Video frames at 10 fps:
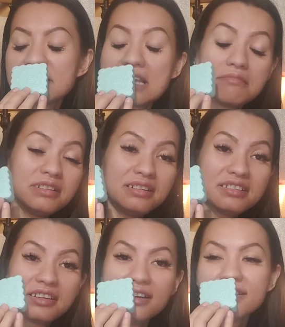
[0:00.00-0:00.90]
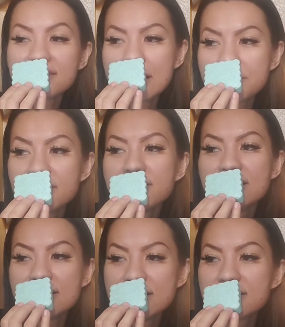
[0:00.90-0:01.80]
Samsung is good. Samsung
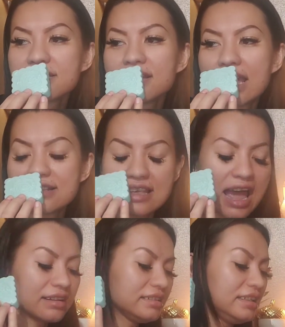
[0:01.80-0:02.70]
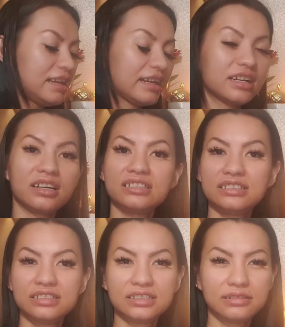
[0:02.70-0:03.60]
is exactly like a
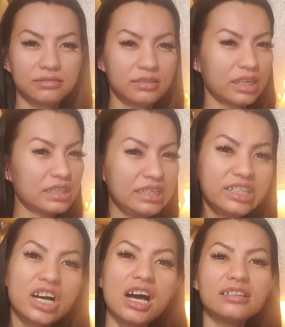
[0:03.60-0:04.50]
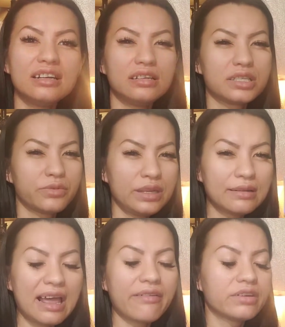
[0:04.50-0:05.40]
the clean cotton and the sweet
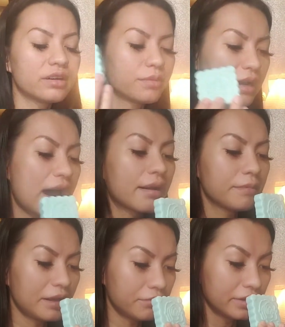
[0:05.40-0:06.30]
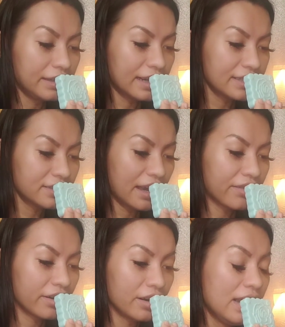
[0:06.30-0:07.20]
lavender kind of play really nice
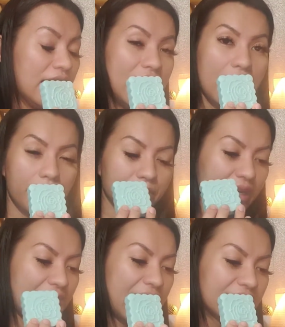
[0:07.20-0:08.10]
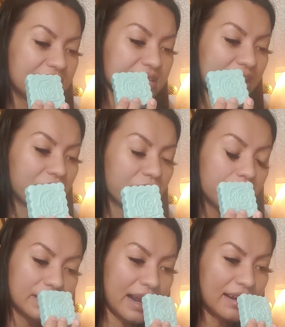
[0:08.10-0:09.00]
together. Um, the calicus, I don't know
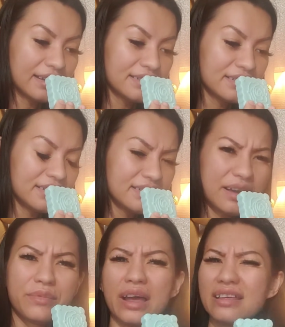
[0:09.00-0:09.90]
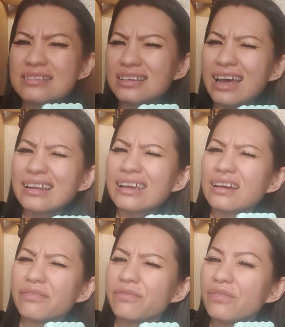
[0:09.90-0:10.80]
what calicus is. Uh, isn't that like
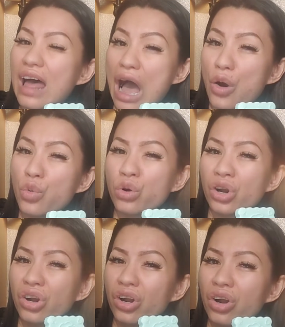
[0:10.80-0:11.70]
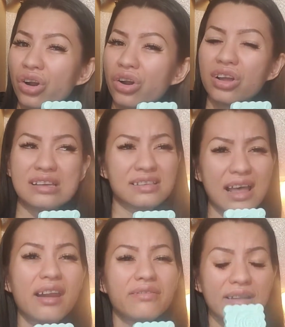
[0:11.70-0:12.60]
a flower? Is
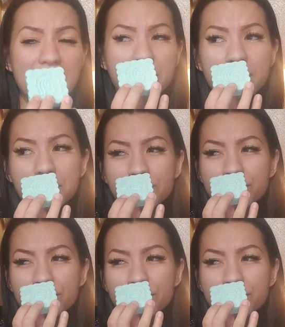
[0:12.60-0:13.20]
that a flower?